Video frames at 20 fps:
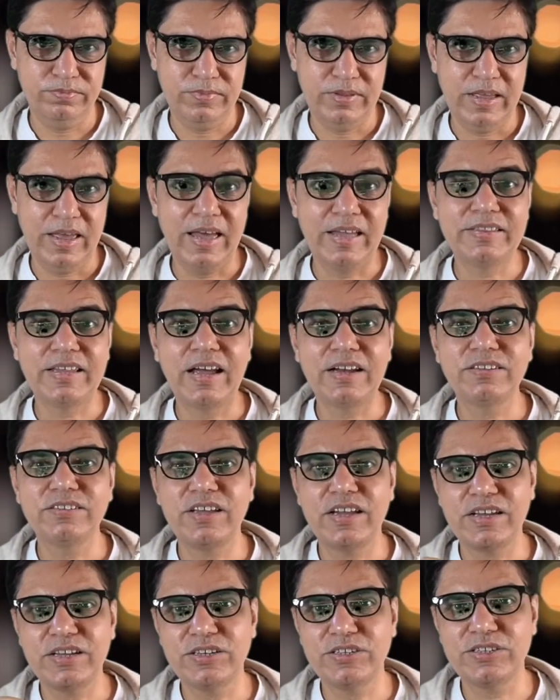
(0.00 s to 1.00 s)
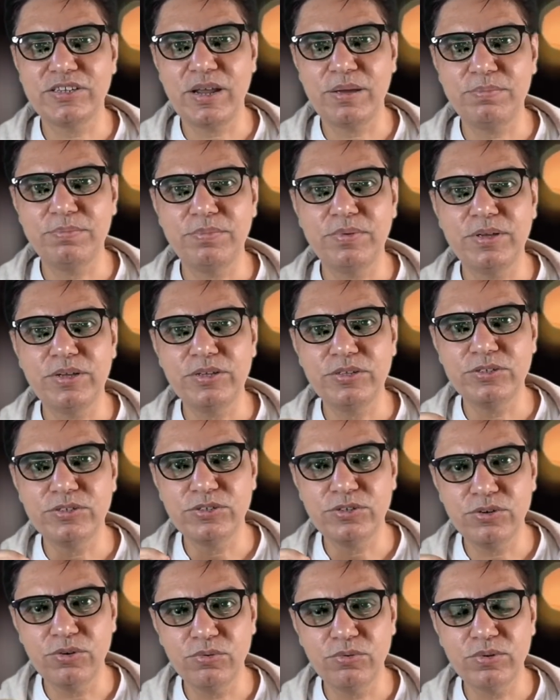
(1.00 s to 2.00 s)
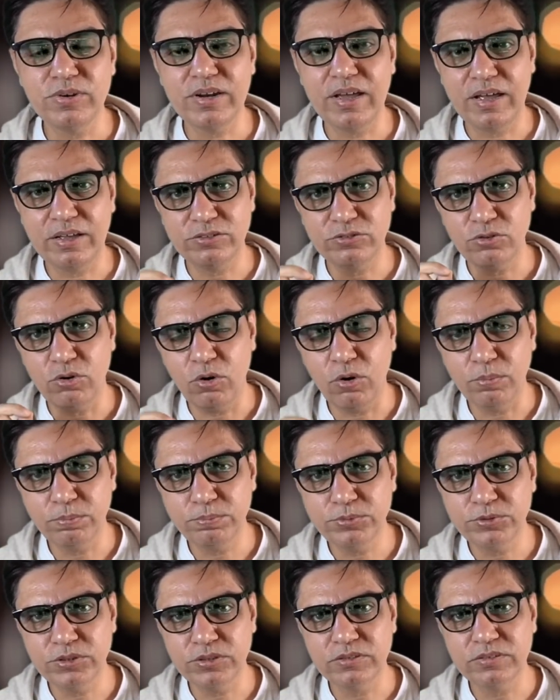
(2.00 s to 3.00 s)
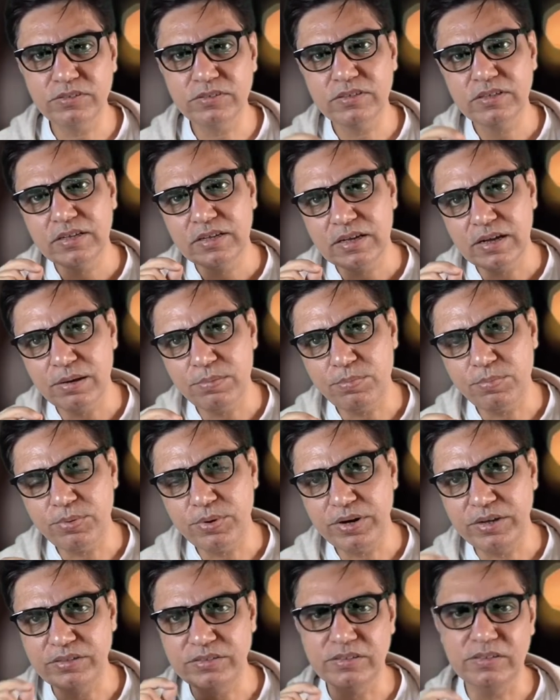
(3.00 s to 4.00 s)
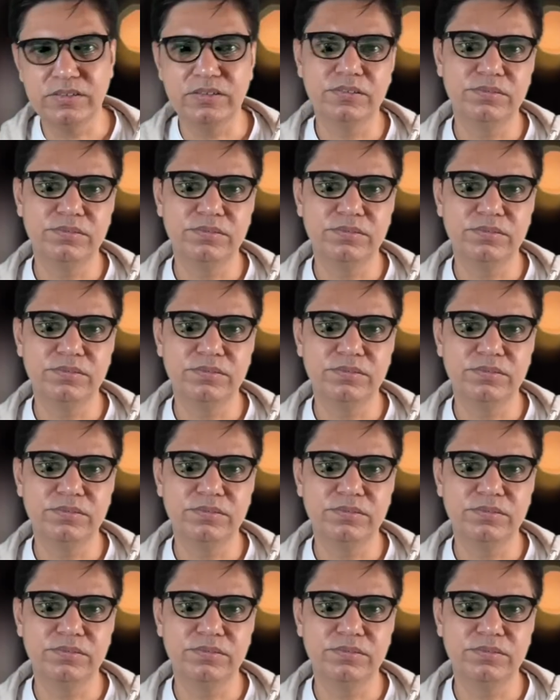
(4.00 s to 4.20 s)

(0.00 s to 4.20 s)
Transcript: And that second step is known as options appraisal.